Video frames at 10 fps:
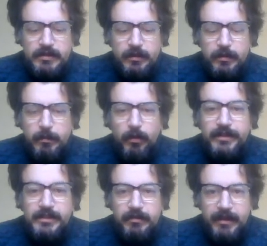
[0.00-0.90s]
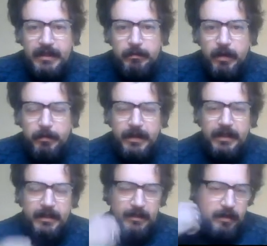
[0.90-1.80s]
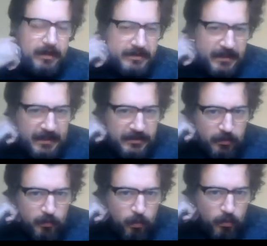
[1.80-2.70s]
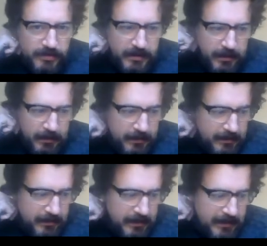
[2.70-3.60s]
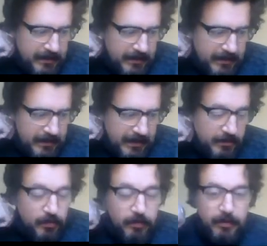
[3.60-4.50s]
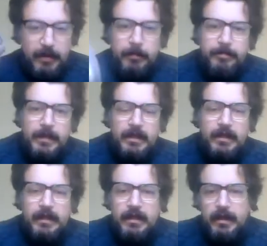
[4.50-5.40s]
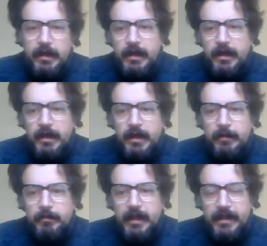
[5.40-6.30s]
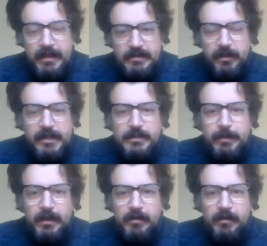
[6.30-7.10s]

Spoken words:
monitoring it by being the eyes and ears on the water, then that's a good thing. And there's likely to be other